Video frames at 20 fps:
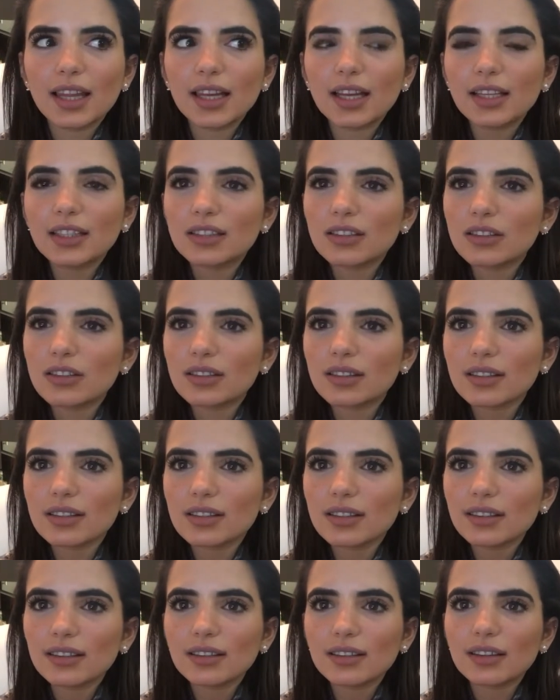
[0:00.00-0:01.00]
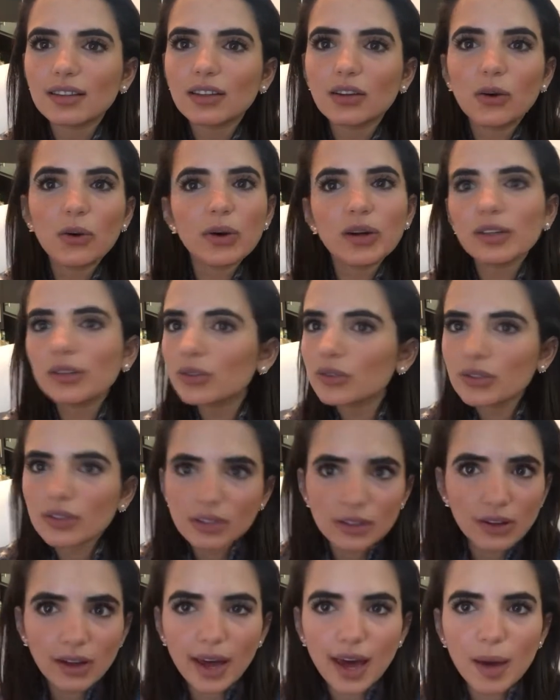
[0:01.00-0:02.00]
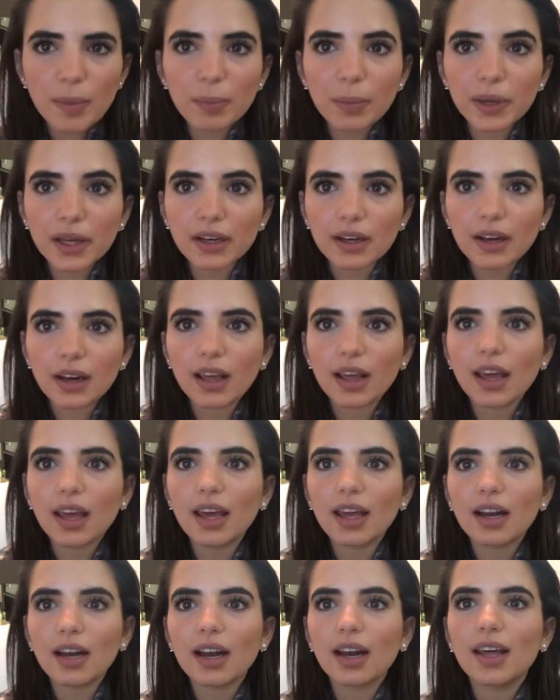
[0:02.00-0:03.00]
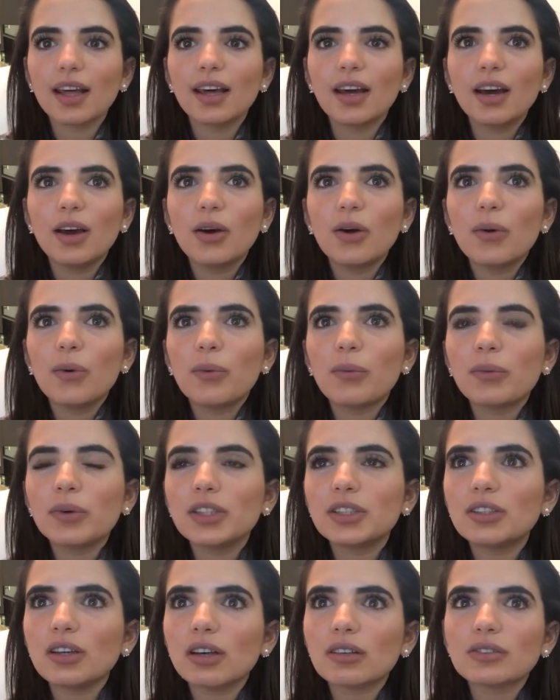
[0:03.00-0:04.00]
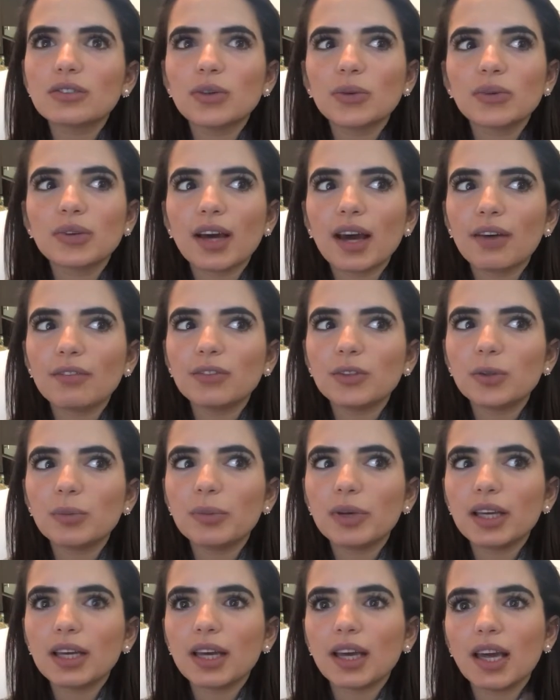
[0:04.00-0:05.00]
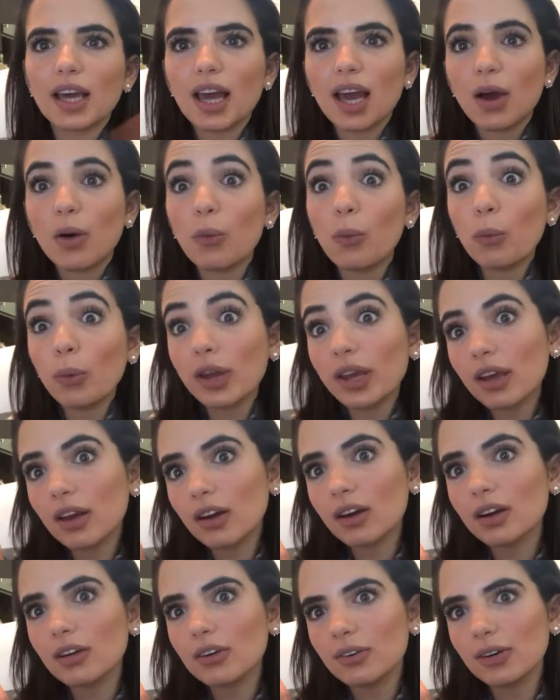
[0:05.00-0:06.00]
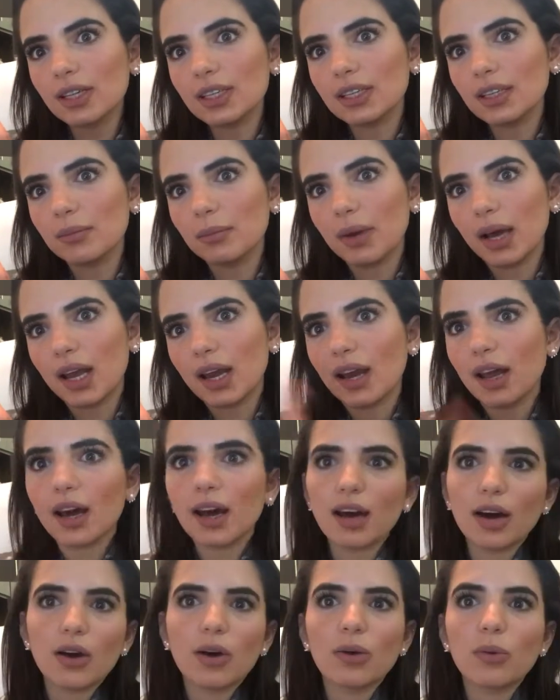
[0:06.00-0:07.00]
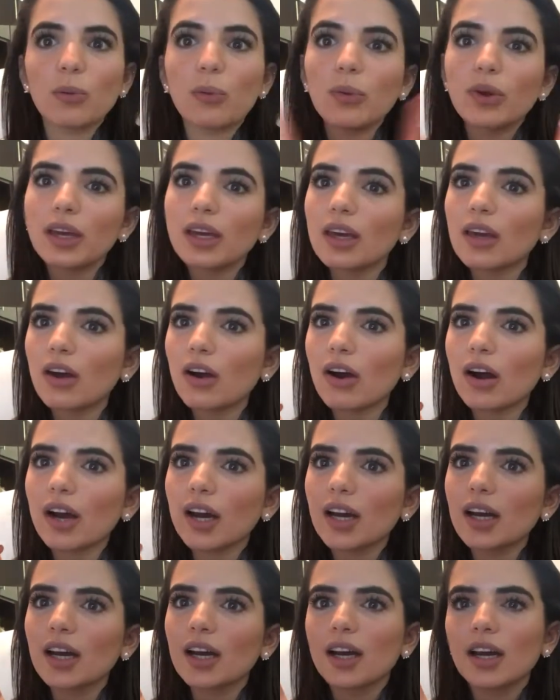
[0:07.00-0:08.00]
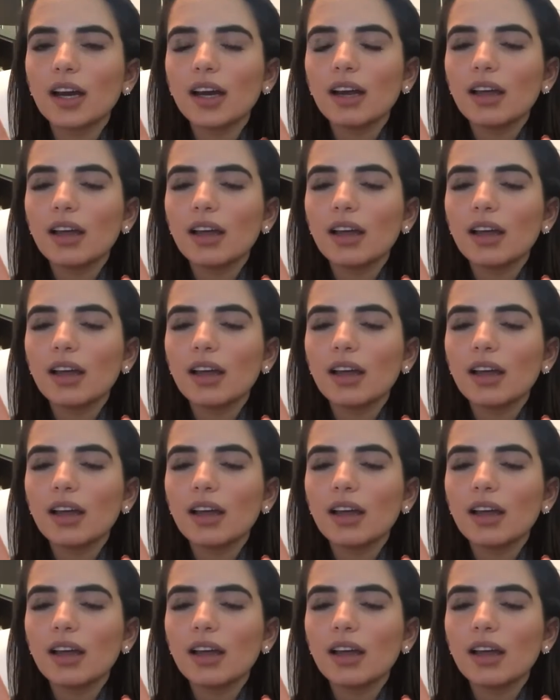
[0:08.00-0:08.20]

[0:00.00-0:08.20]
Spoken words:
it's going to still happen, and we just don't have to be, we are Guatemala, we are